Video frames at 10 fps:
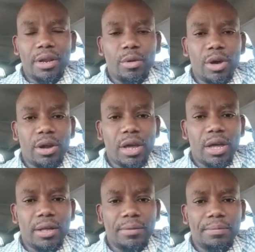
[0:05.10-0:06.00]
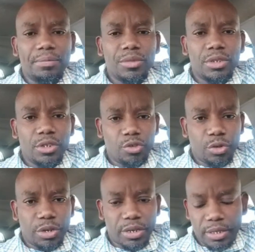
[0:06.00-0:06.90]
wa rona Yesu
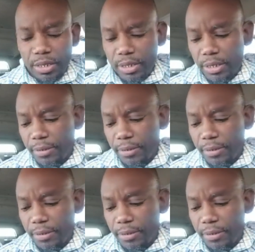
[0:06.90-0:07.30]
Kriste.